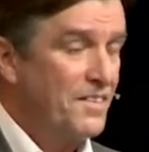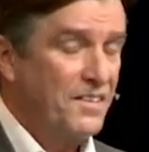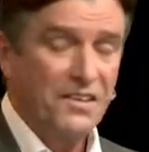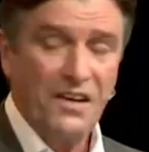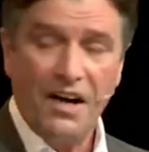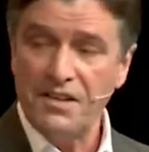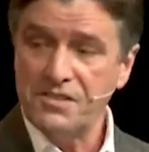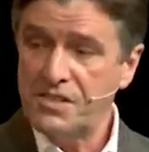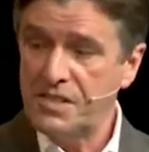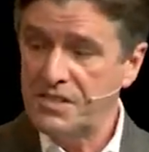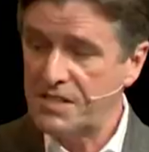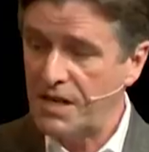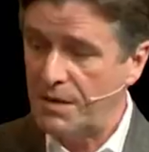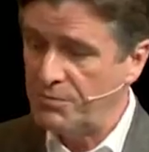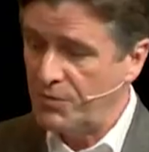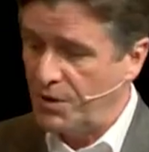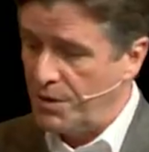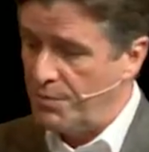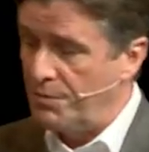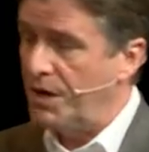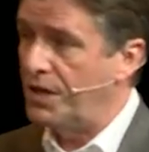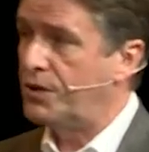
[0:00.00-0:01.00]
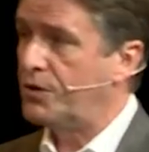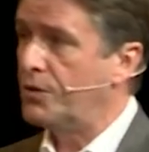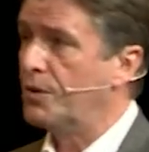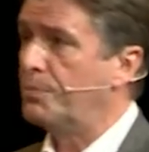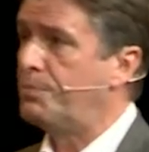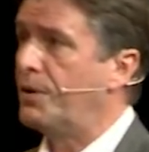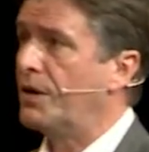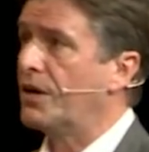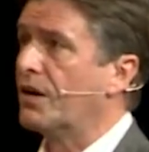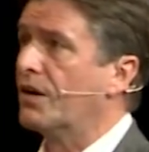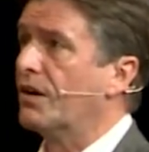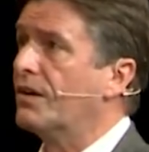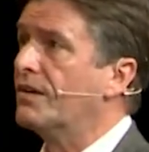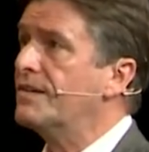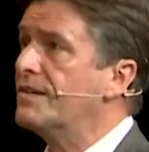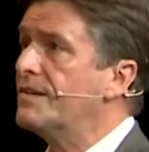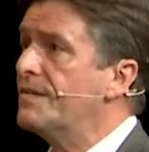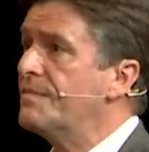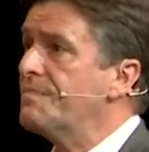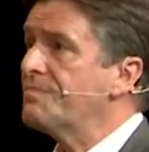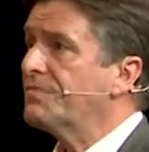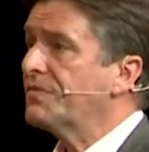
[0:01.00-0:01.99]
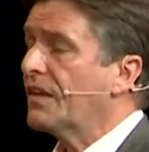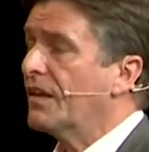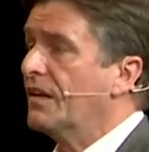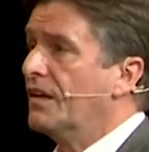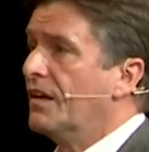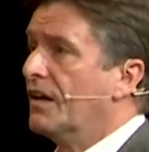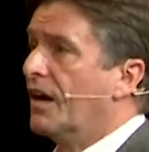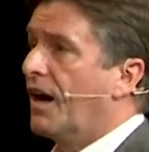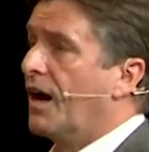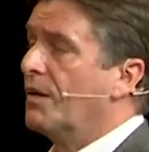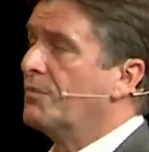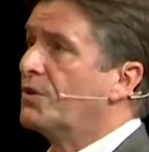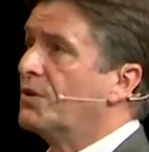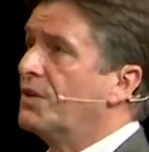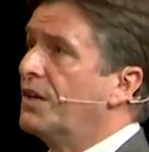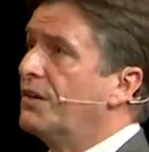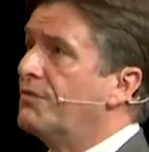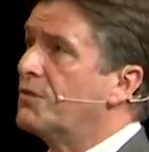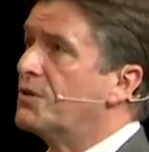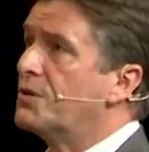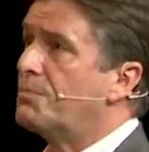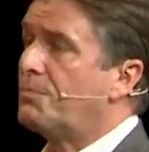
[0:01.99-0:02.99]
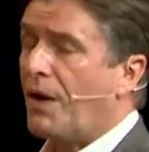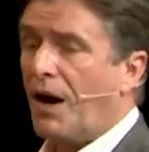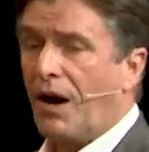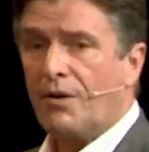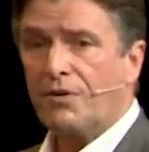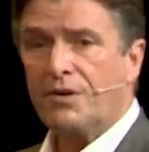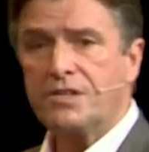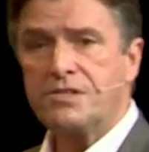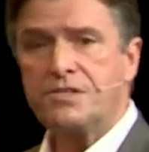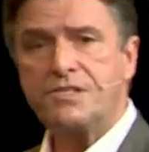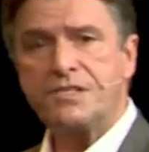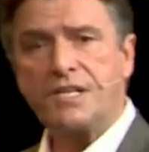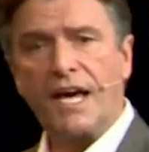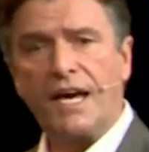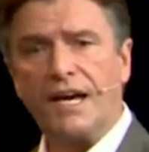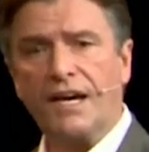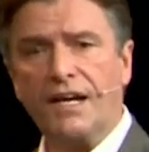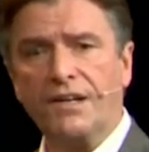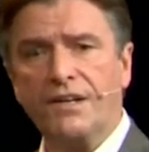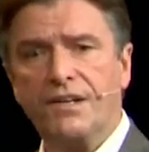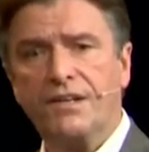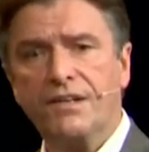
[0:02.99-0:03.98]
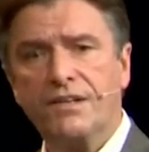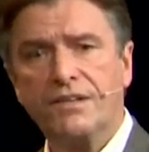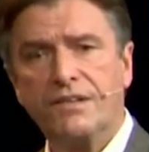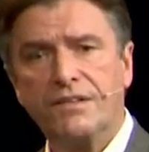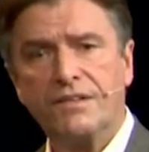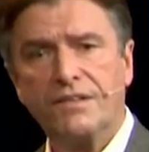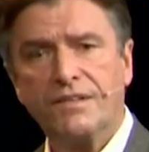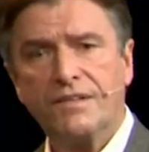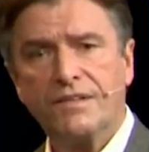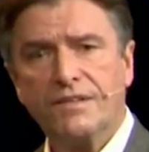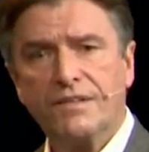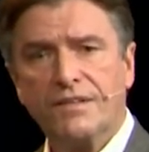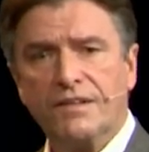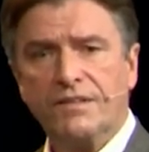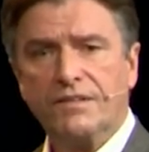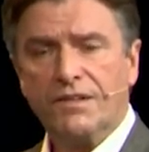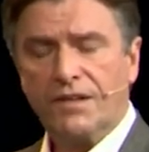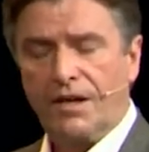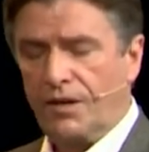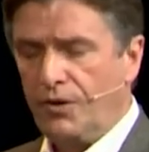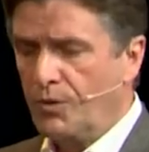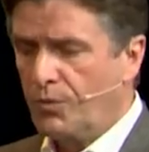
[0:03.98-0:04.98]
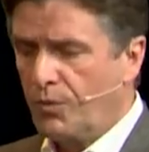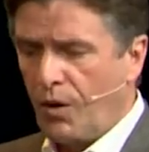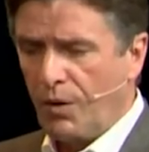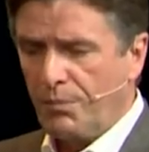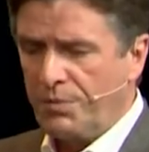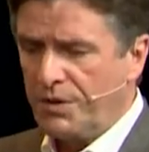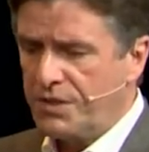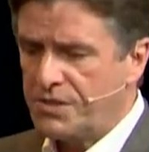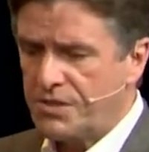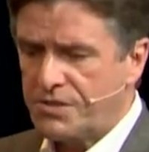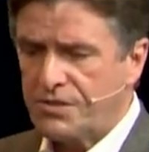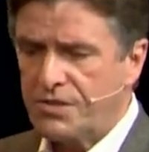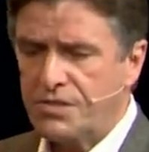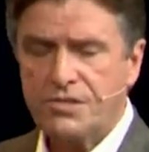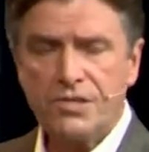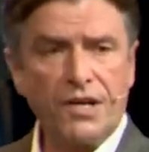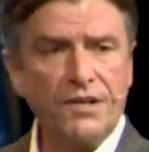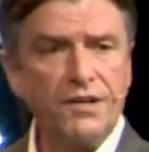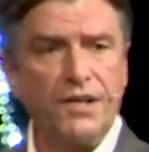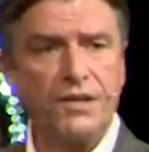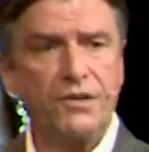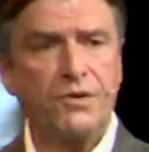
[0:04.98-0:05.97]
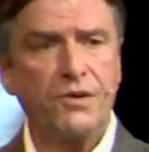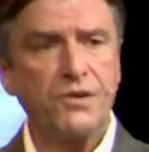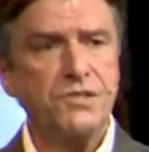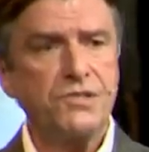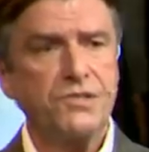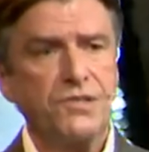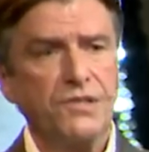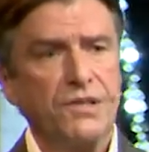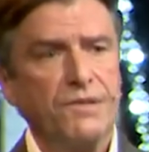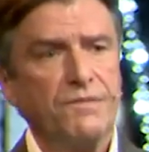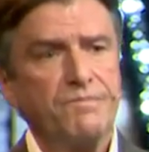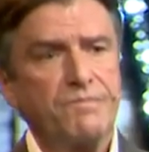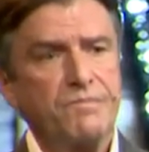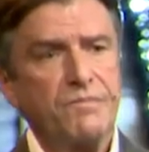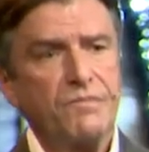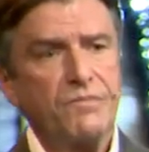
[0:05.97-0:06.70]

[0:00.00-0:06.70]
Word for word: God says, I'm going to make you a pillar. I'm going to give you the power to stand. You won't be just a Sunday Christian.